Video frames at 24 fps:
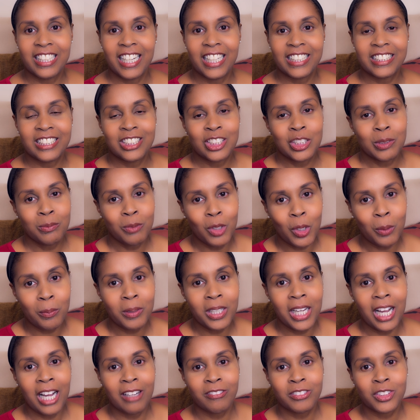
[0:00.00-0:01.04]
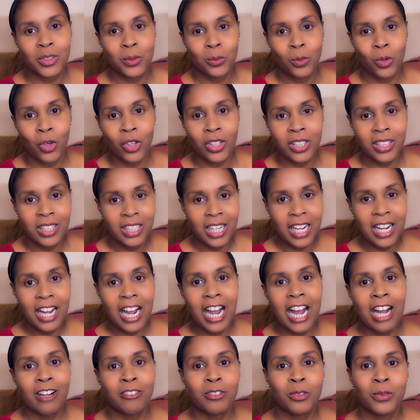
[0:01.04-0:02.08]
at it. You probably have to walk
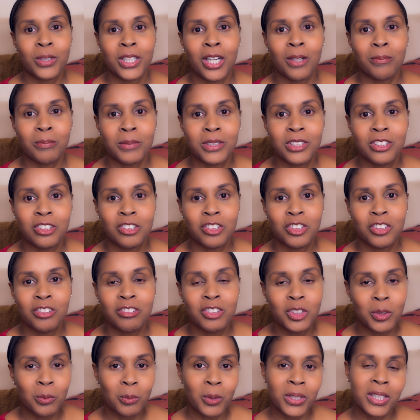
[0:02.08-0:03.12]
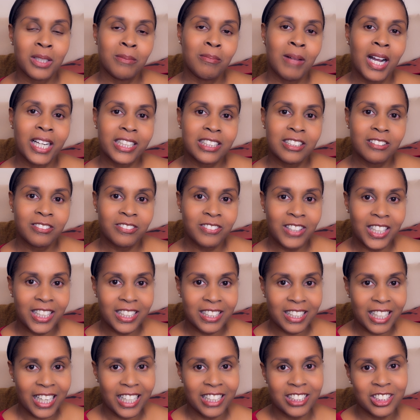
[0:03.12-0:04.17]
halfway up into the room with a
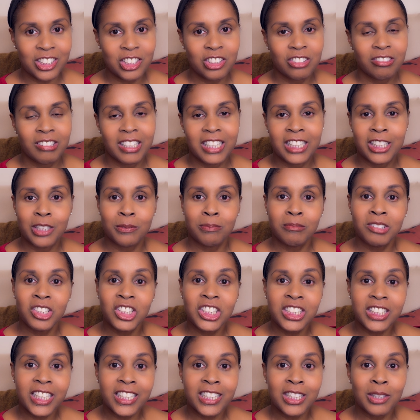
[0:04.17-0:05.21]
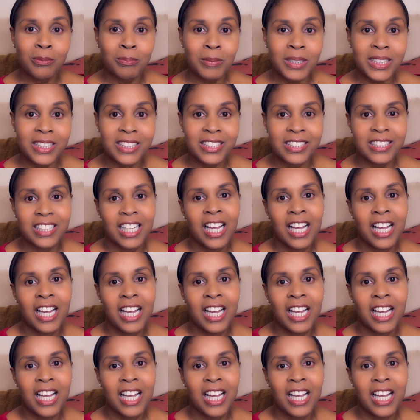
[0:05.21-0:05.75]
magnifying glass to really appreciate the piece.